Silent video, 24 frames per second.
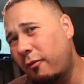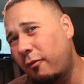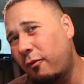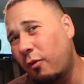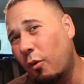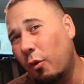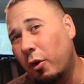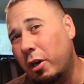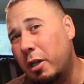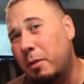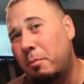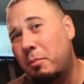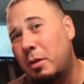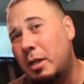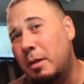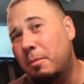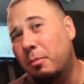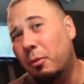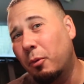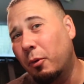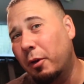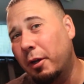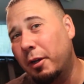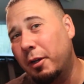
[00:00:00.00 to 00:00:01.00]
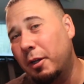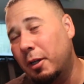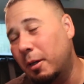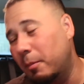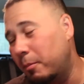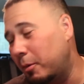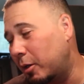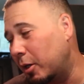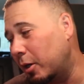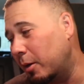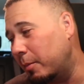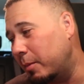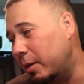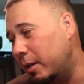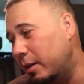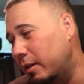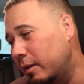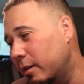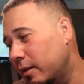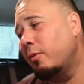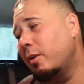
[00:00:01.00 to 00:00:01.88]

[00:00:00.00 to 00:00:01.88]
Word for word: forty people end up coming.